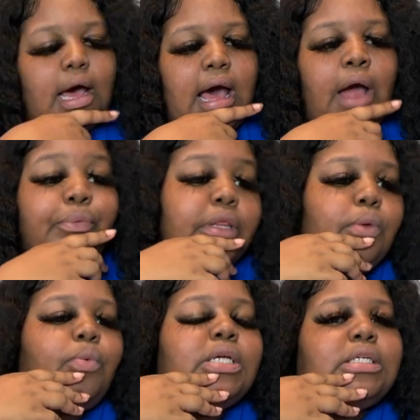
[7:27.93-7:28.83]
I really
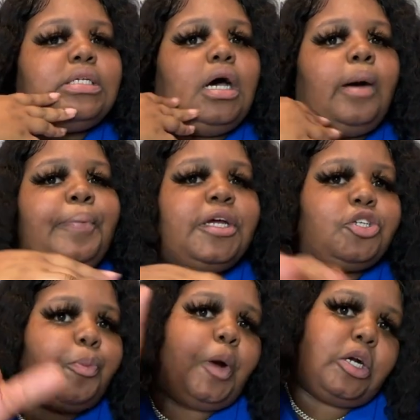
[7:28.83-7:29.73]
wasn't a
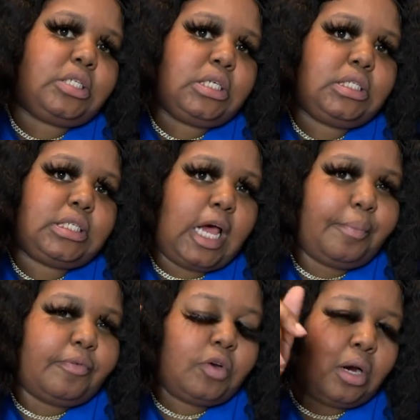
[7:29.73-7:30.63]
picture person type
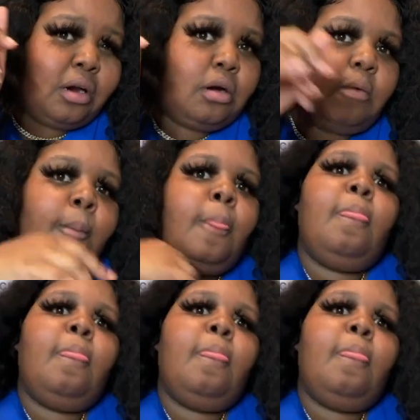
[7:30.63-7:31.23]
of girl.